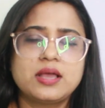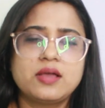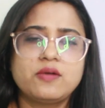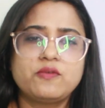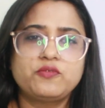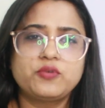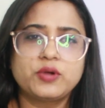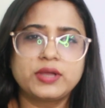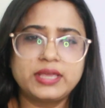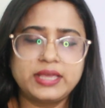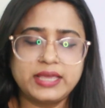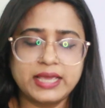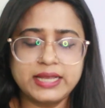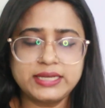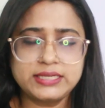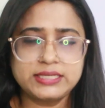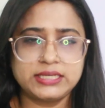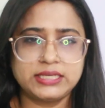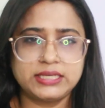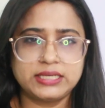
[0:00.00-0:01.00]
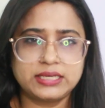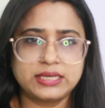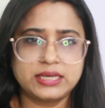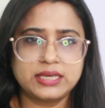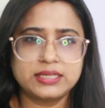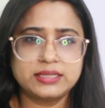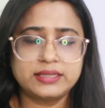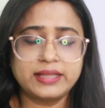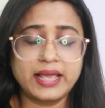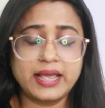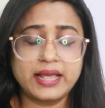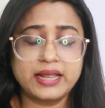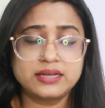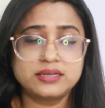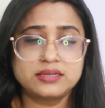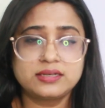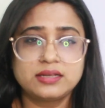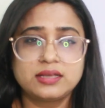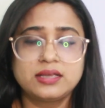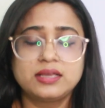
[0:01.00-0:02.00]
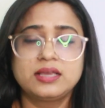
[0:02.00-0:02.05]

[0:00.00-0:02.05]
forgetting that